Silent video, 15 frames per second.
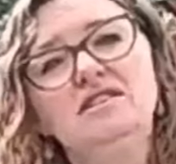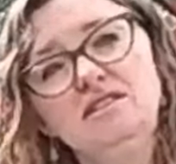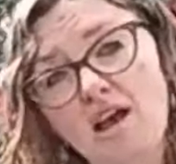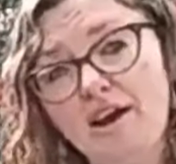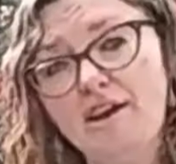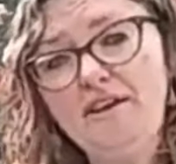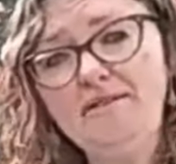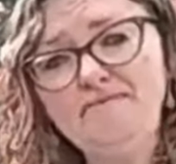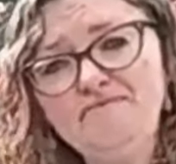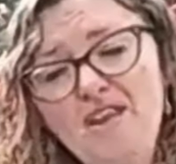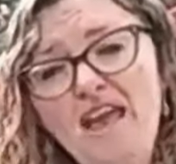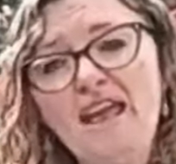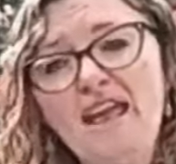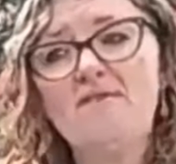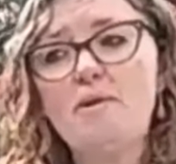So
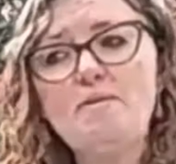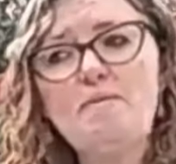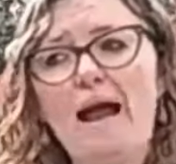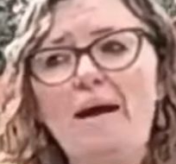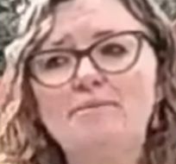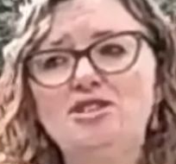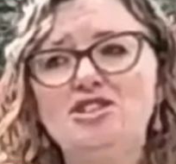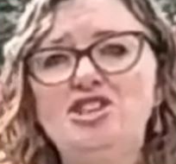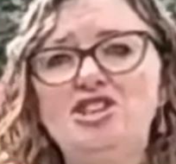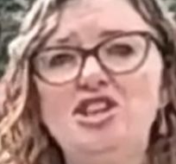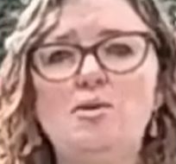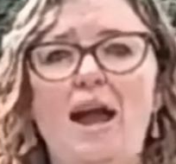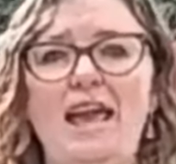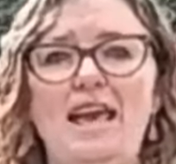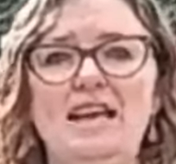if we perhaps do
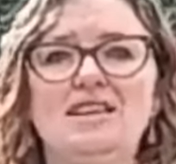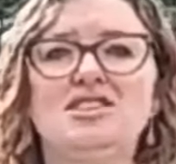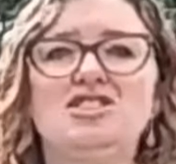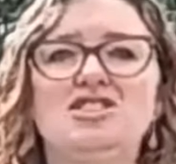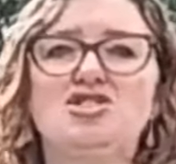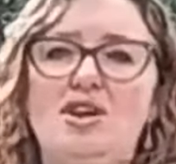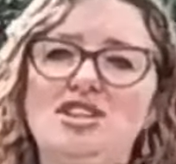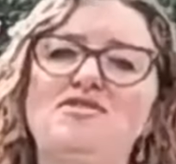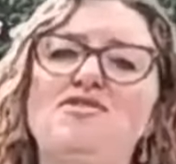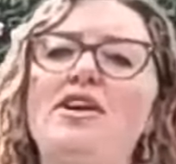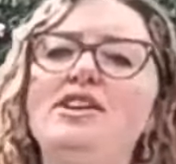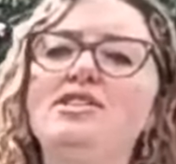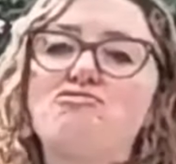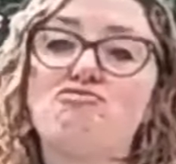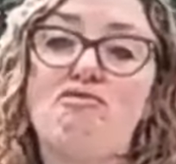a
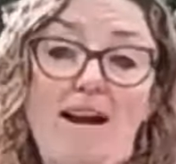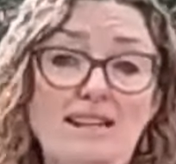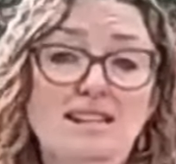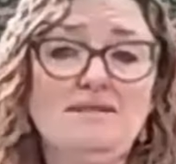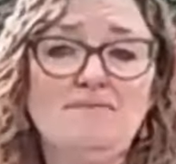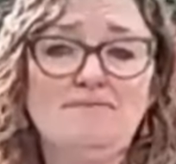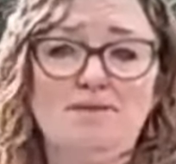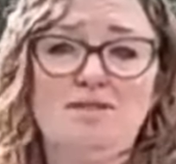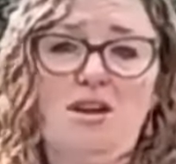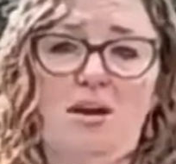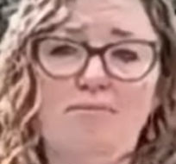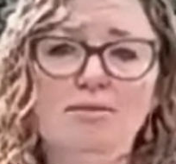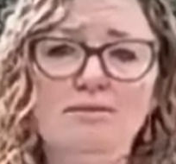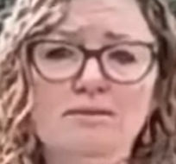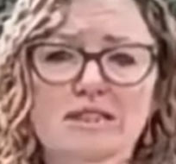stratified random sample
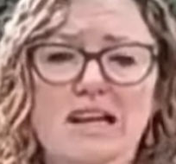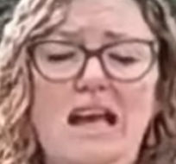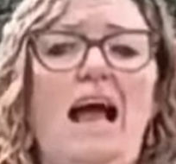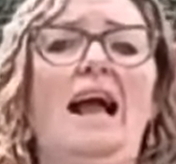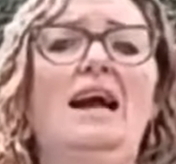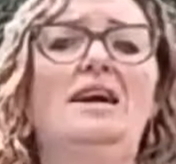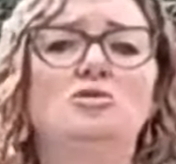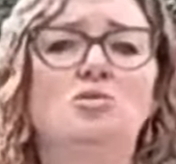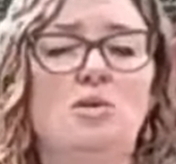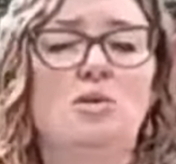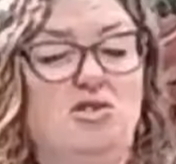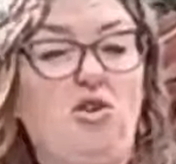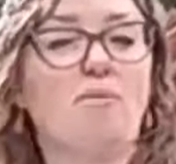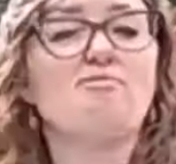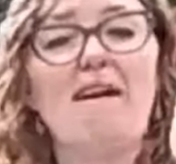and we'll drop
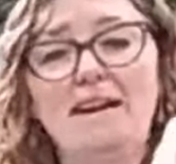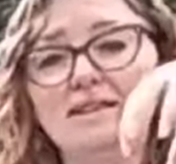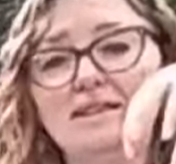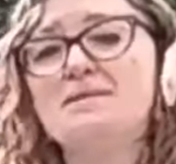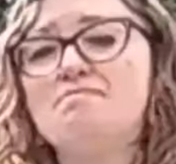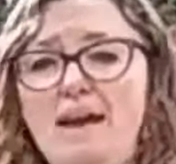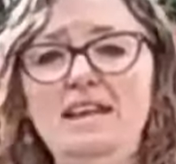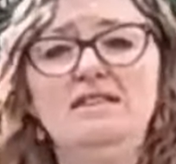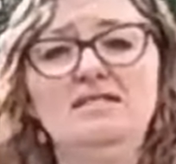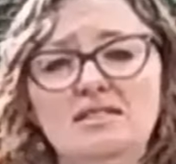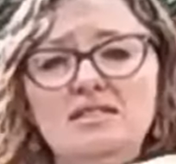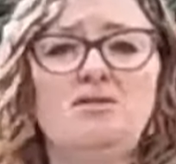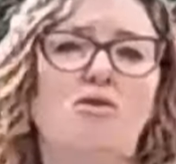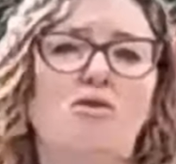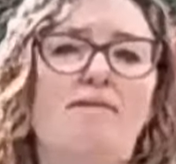random pins
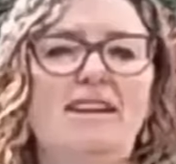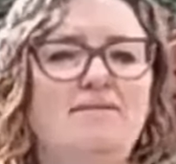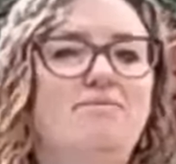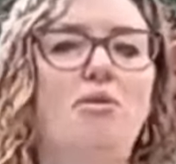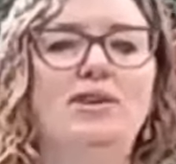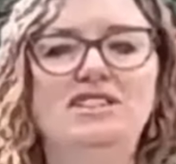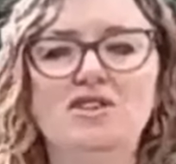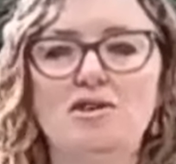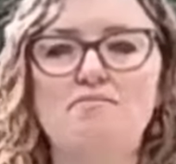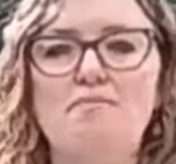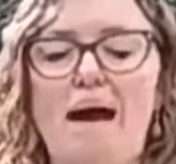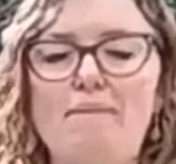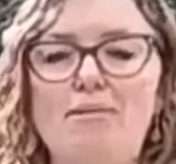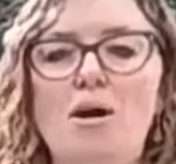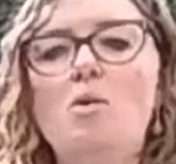or random points on a map
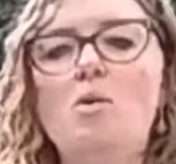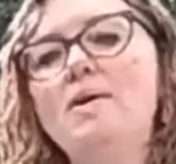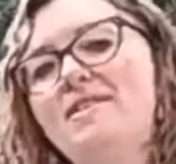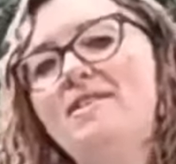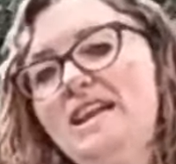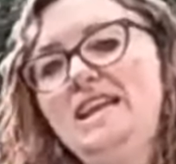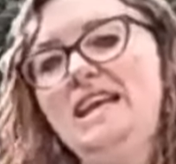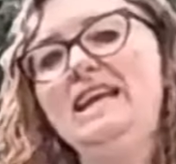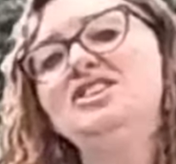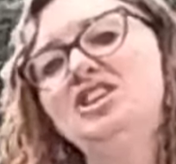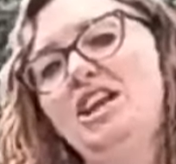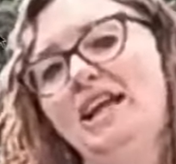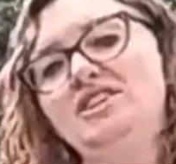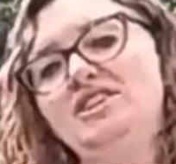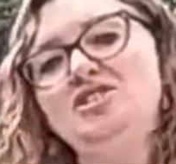within each
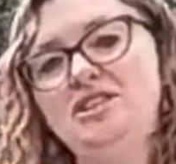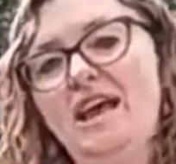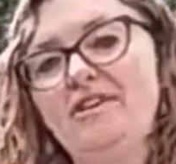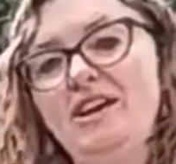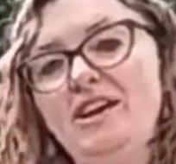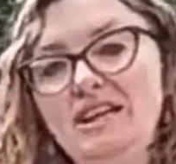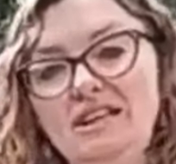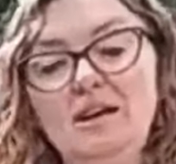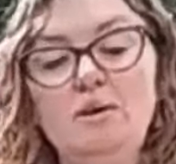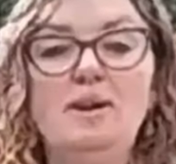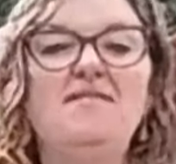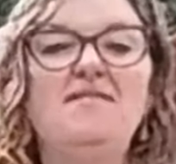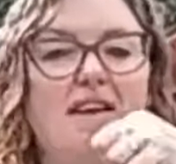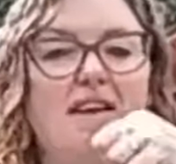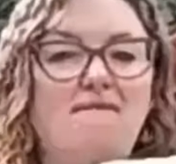land use area, we
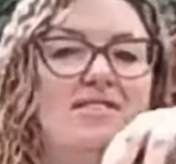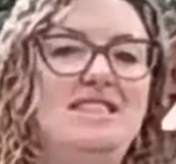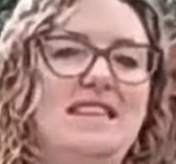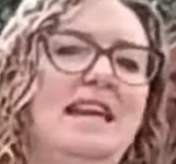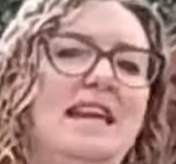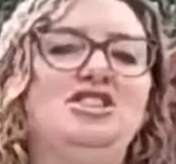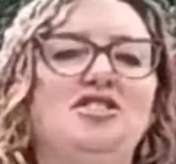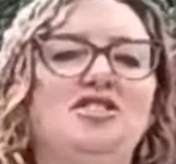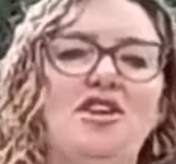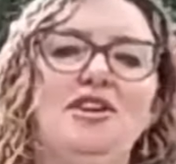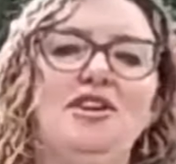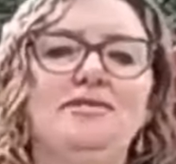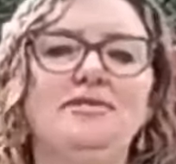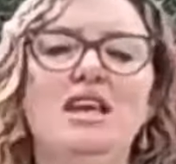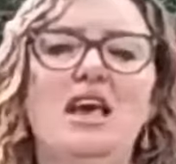can then visit each of
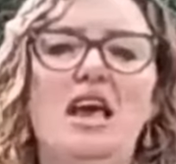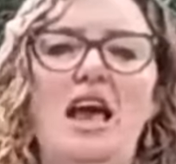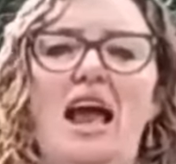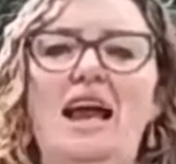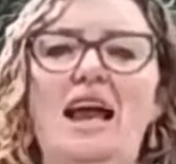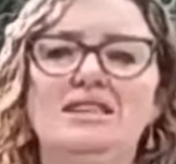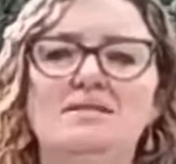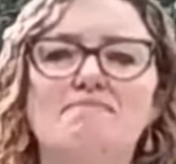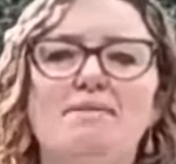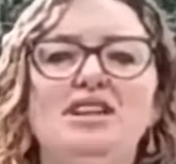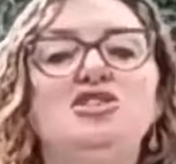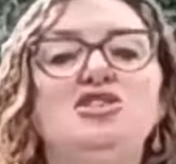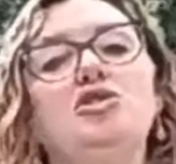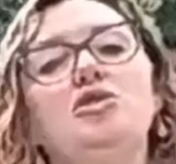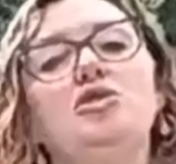those and make
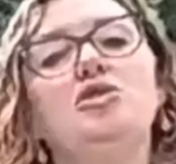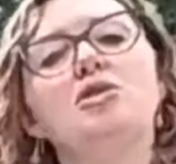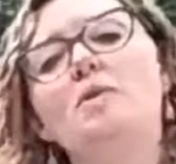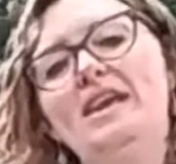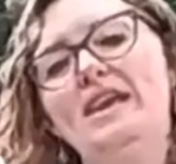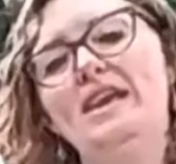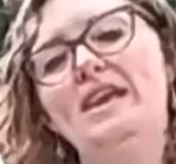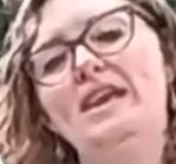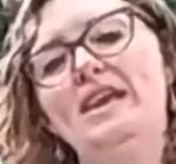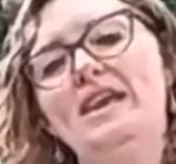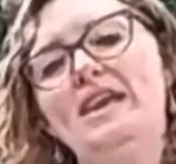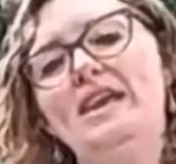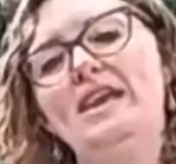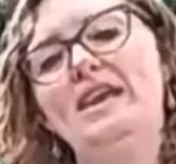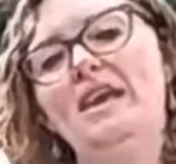sure that we get a
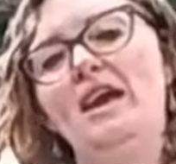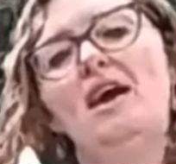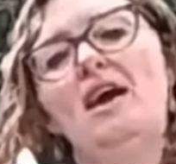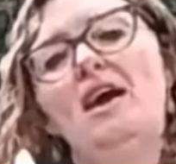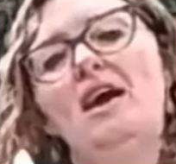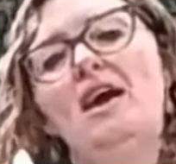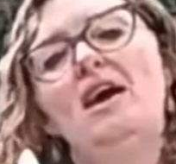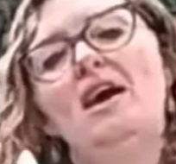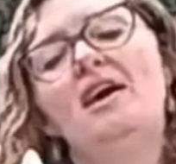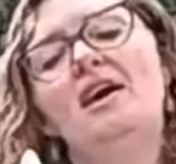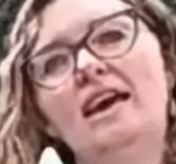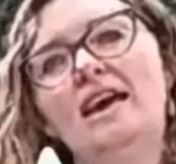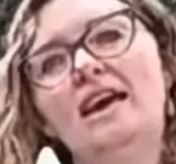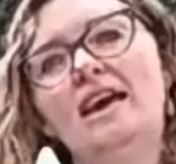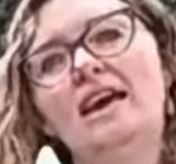representative sample
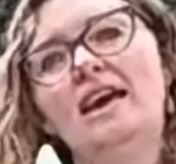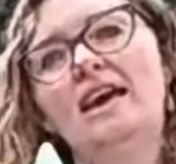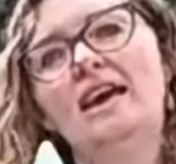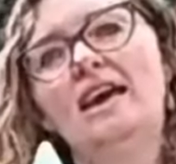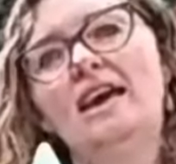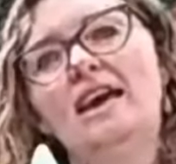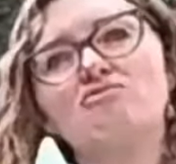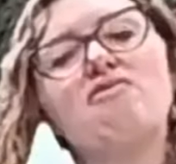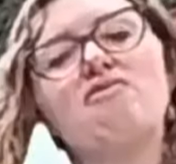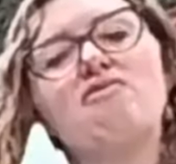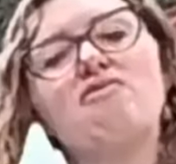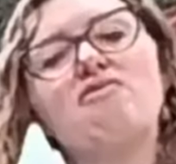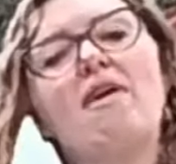that hopefully captures